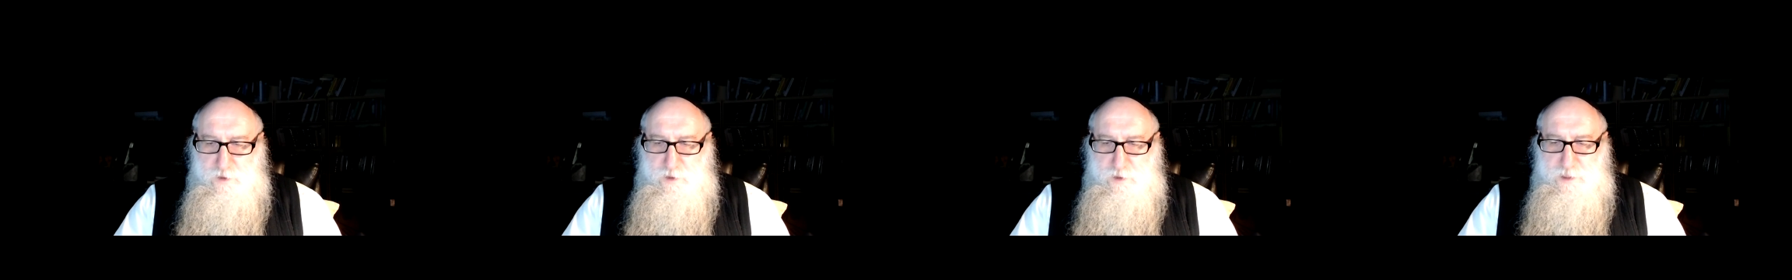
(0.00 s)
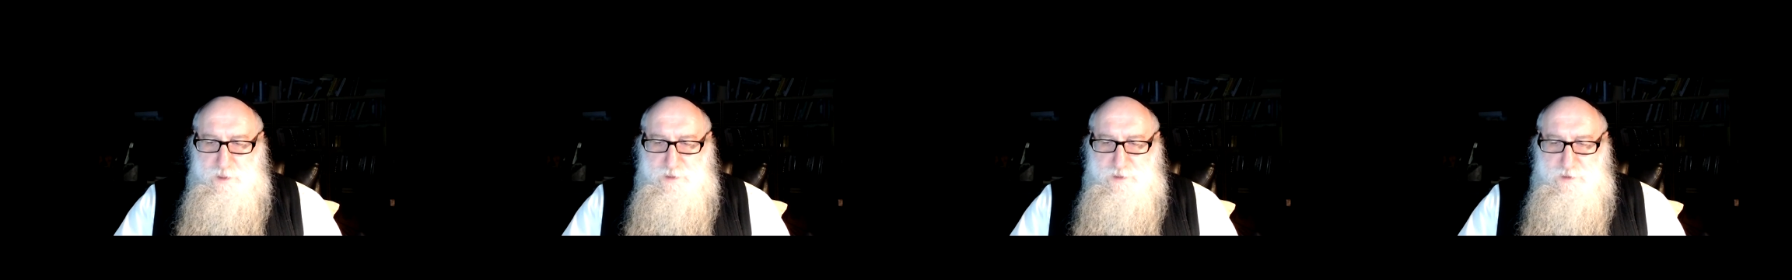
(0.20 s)

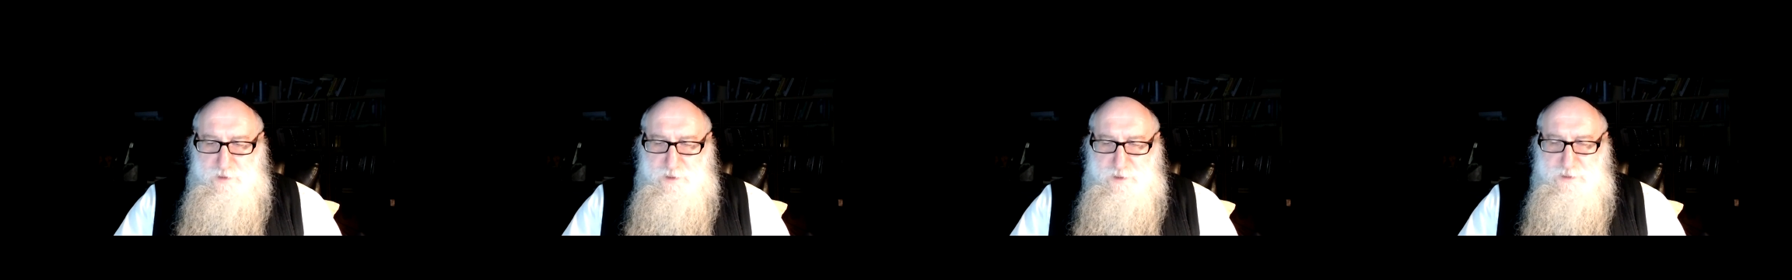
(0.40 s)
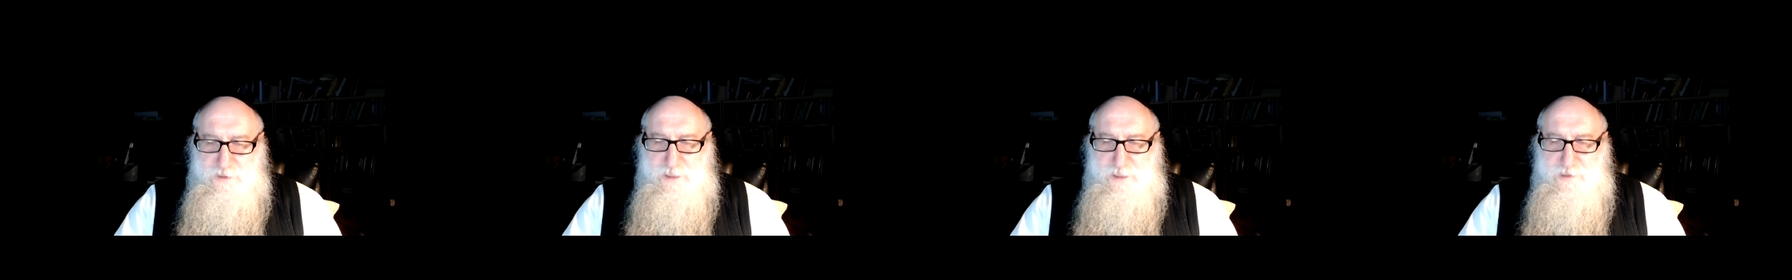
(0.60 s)
It's
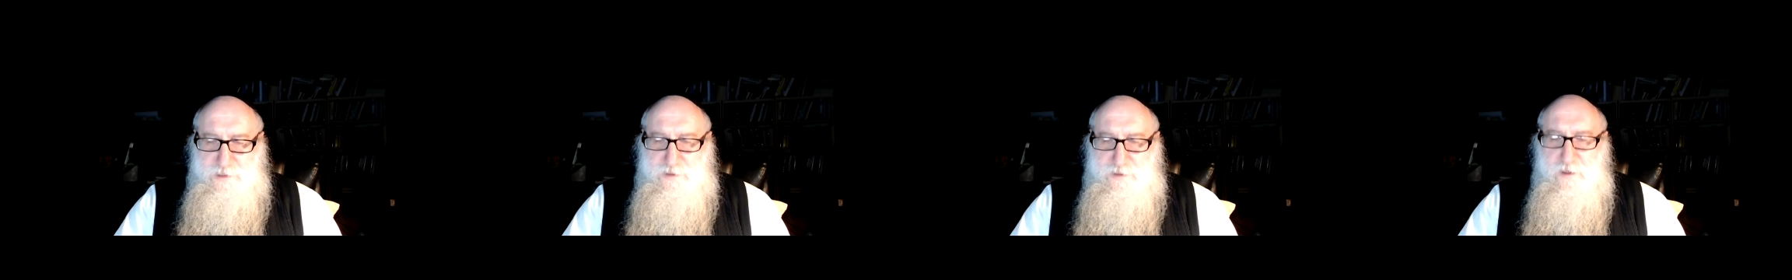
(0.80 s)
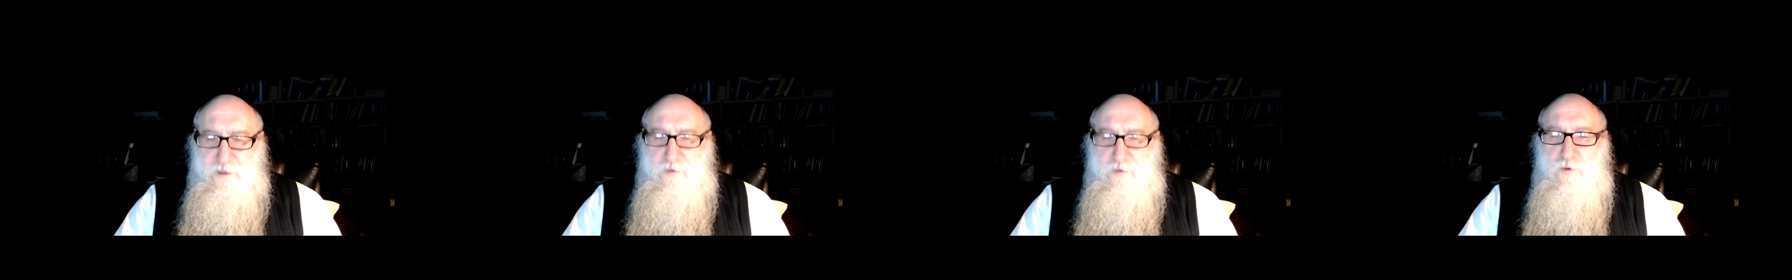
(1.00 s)
not,
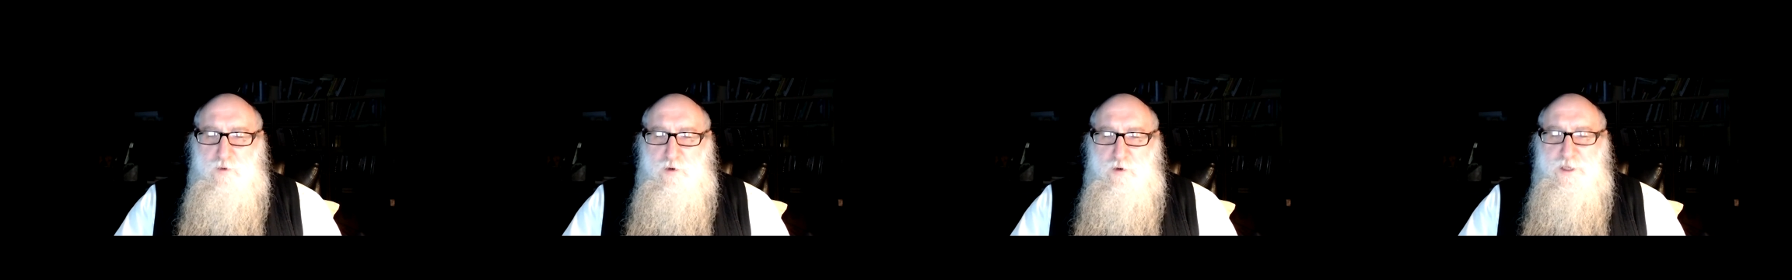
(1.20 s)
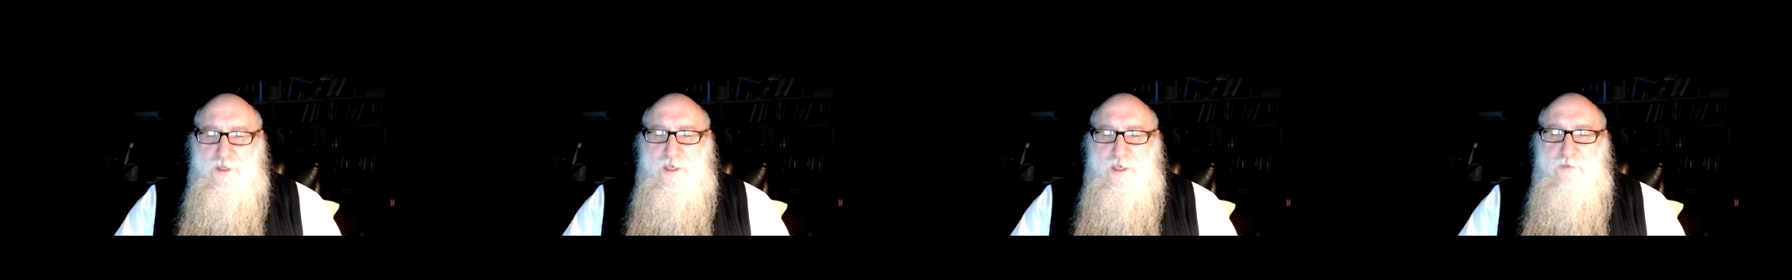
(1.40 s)
it's not a
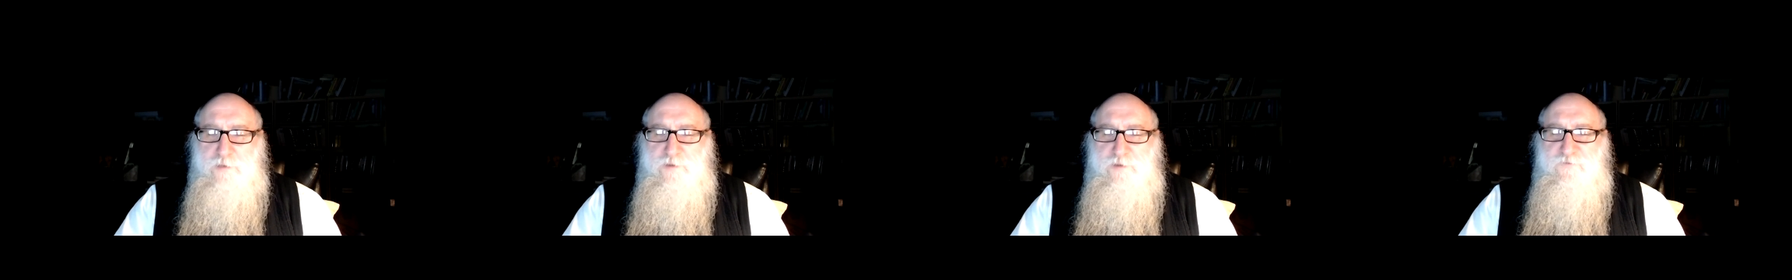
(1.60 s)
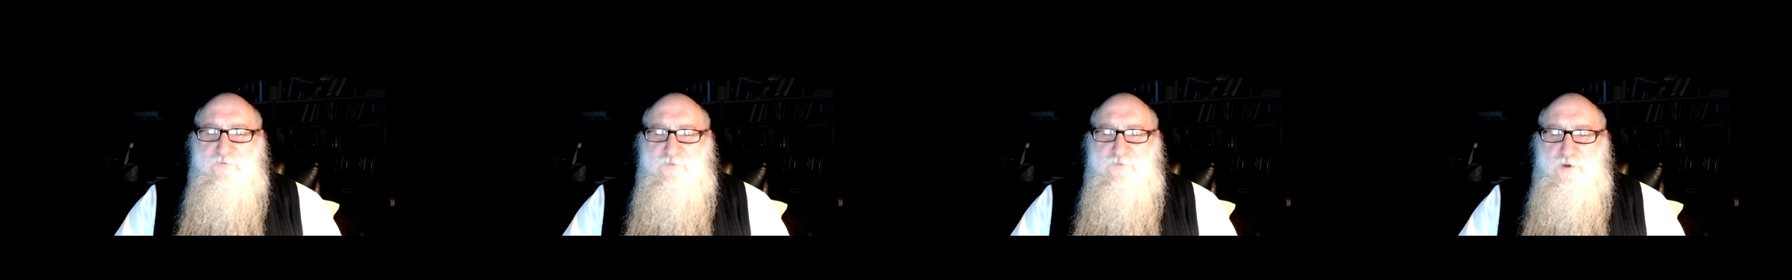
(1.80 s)
war that can
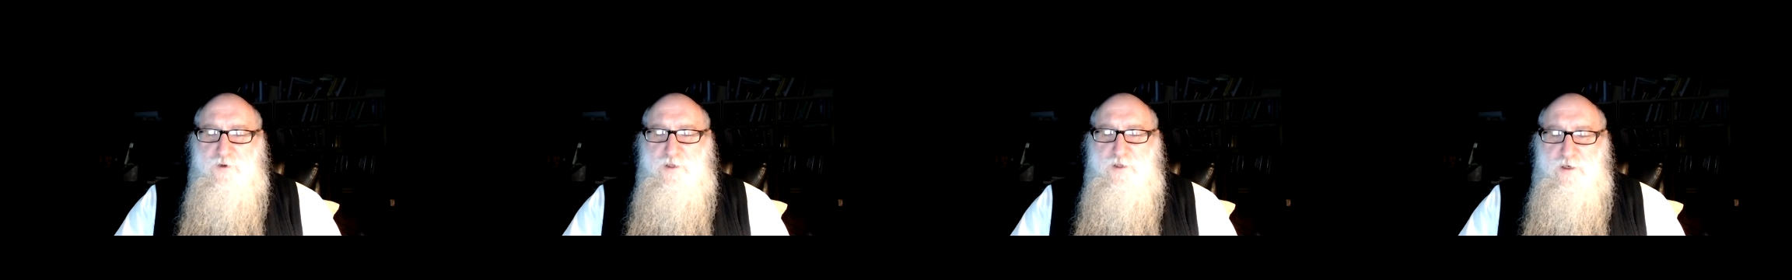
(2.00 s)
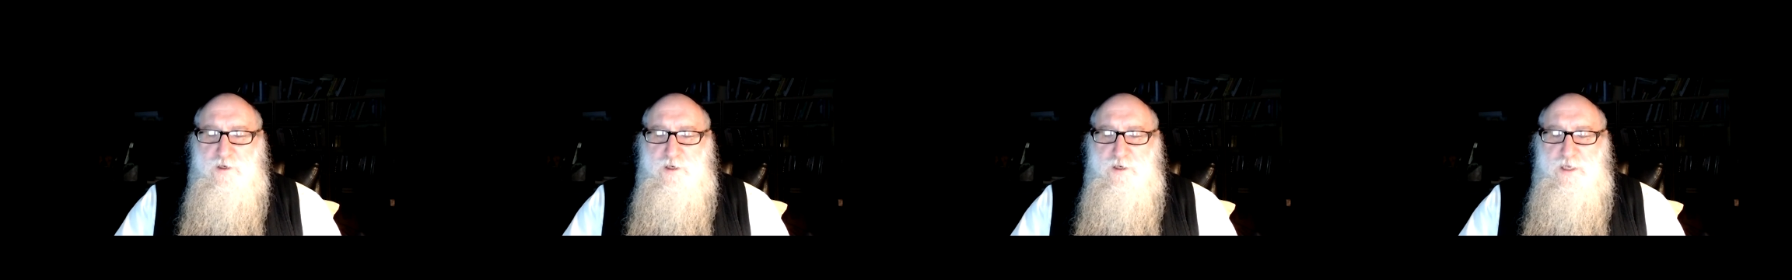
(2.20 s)
be
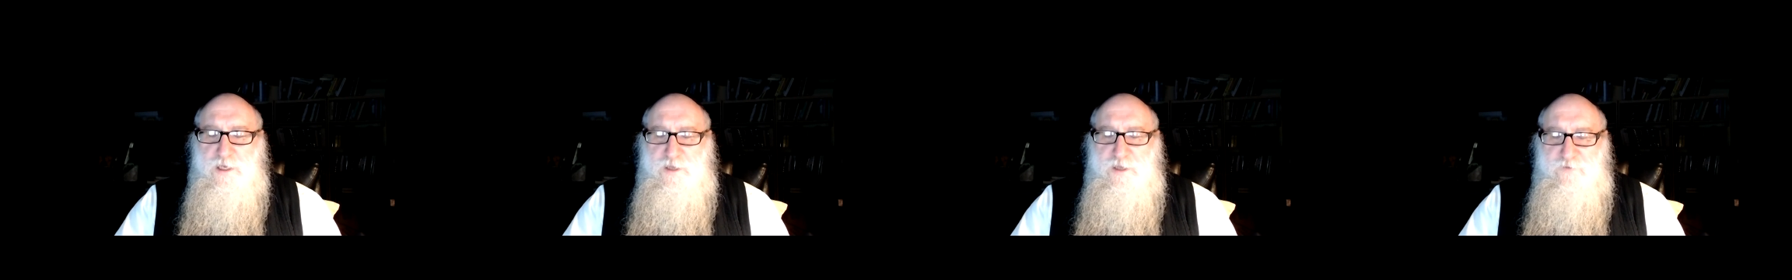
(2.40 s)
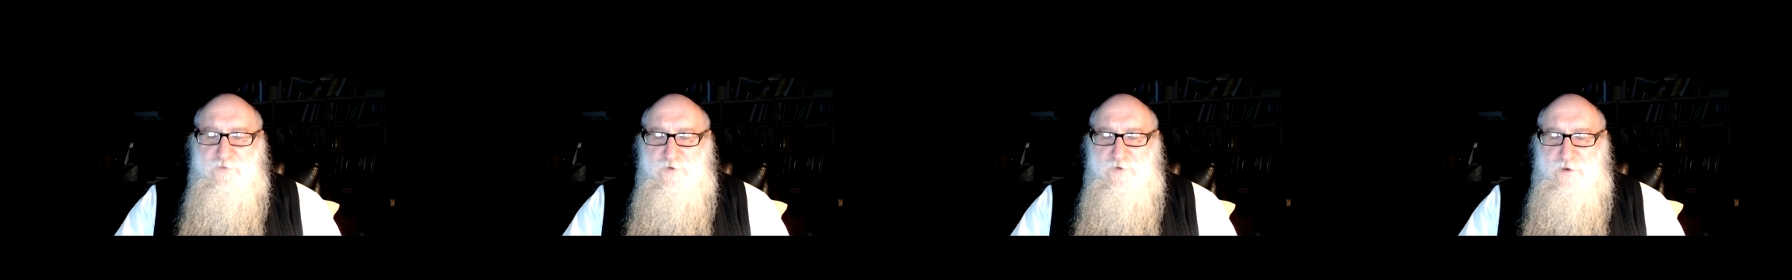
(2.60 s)
fought on an
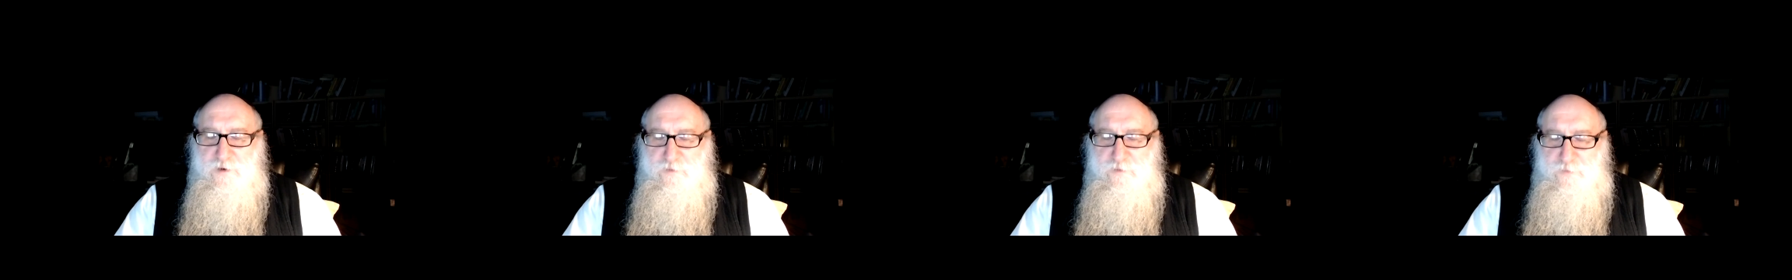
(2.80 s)
even